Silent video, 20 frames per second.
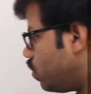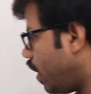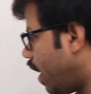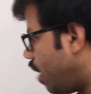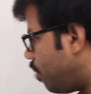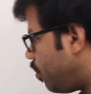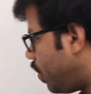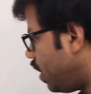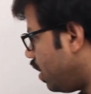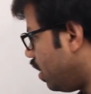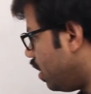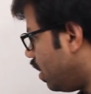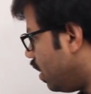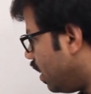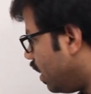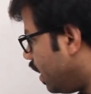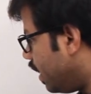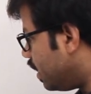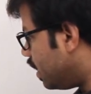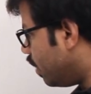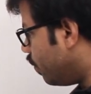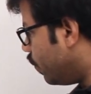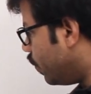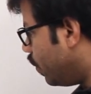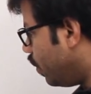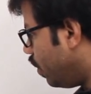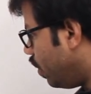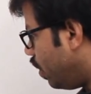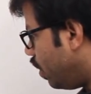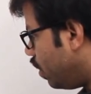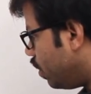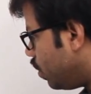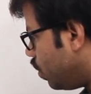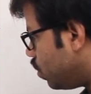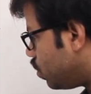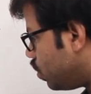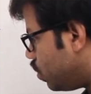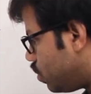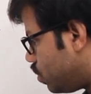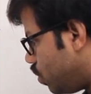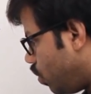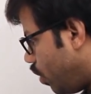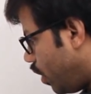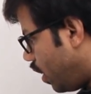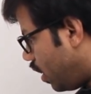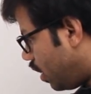should happen? In the world, you should show